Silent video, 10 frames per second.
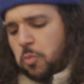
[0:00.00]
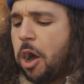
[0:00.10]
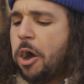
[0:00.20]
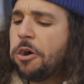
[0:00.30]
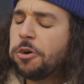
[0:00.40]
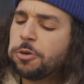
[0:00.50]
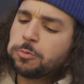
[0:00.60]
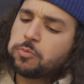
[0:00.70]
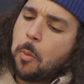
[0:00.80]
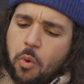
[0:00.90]
oh,
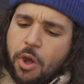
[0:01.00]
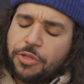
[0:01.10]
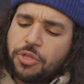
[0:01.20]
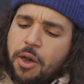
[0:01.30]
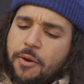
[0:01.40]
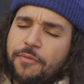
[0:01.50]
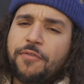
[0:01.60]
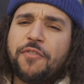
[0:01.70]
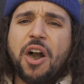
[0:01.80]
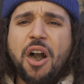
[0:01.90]
what the
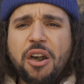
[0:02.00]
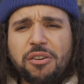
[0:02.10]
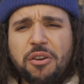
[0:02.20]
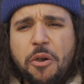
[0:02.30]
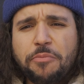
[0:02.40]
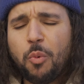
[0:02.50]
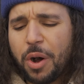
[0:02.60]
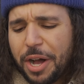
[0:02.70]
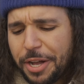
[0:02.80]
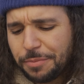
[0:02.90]
fuck?
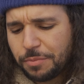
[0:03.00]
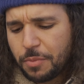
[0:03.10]
What?